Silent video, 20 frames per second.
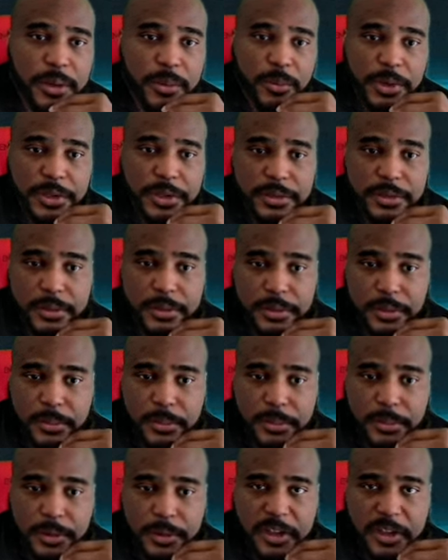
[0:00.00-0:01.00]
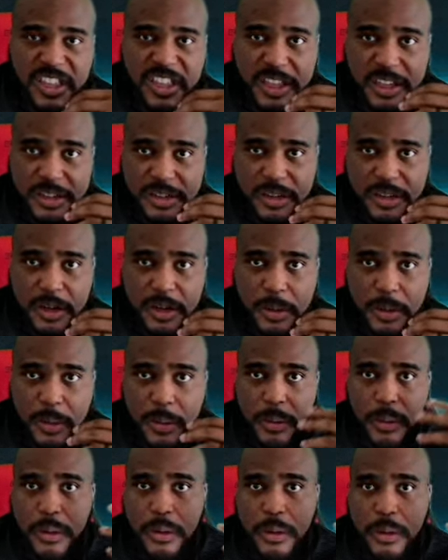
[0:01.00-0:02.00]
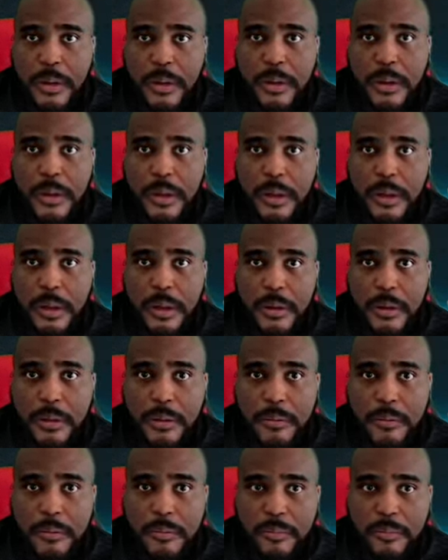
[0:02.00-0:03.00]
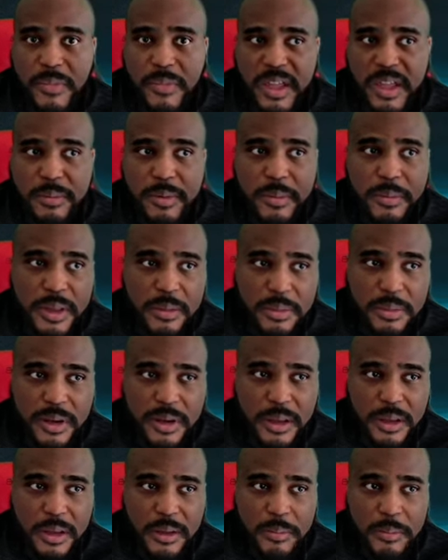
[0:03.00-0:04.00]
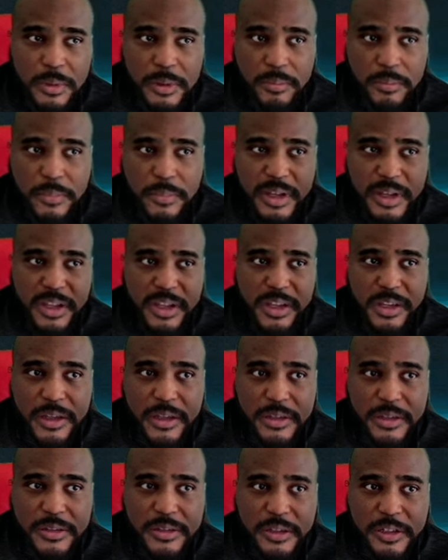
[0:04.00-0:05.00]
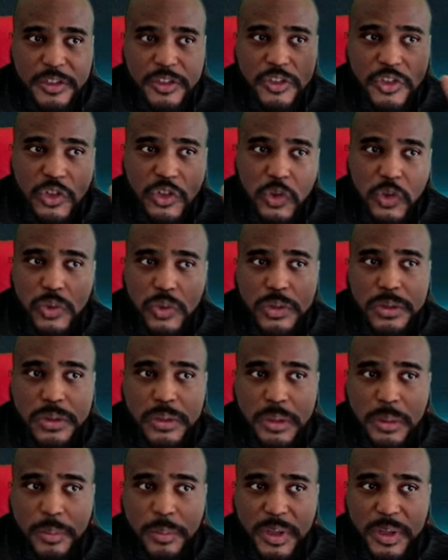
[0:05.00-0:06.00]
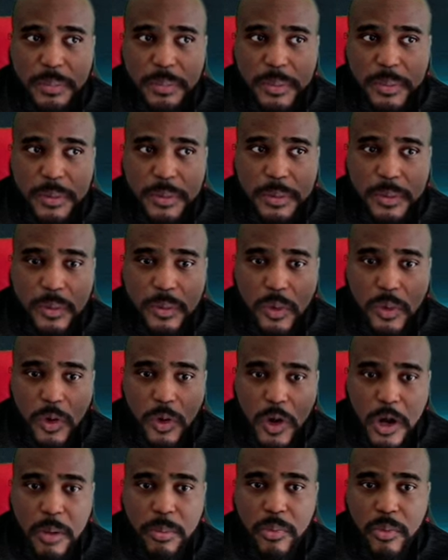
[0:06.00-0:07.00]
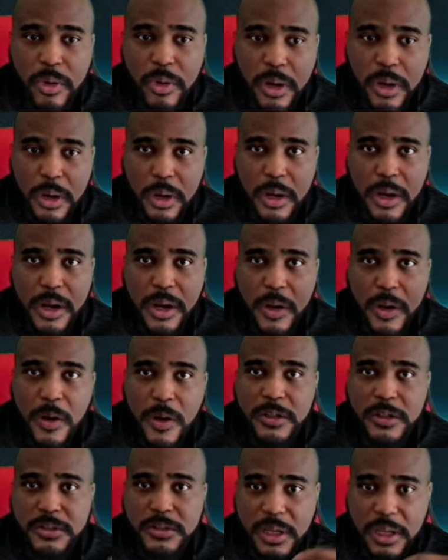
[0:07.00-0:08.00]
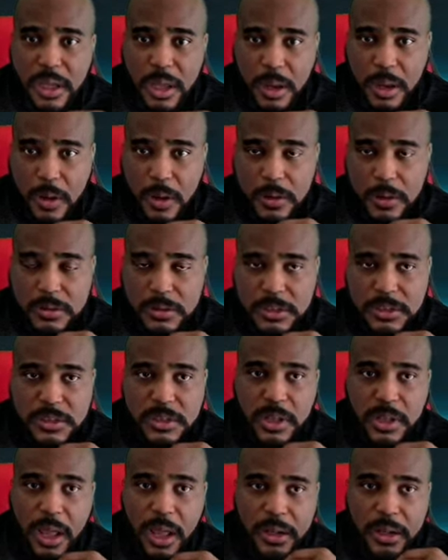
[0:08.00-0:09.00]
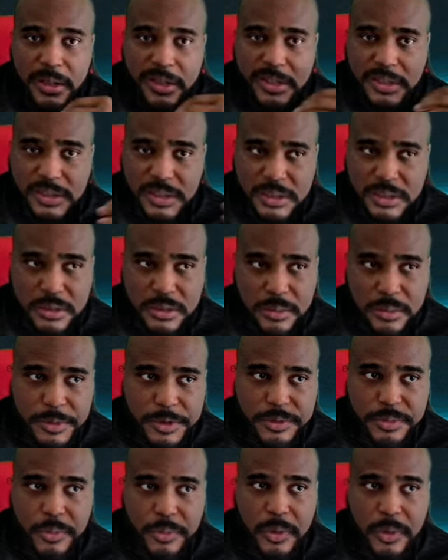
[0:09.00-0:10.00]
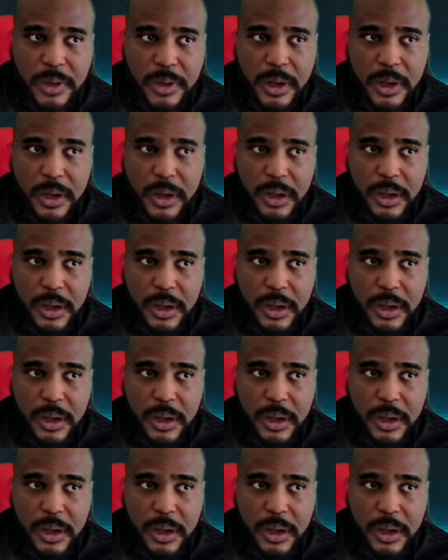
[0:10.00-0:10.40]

racism. Is there? Maybe, maybe not, but my thing is, it's usually the people who are operating that cause the chaos. It's not the system. It's more like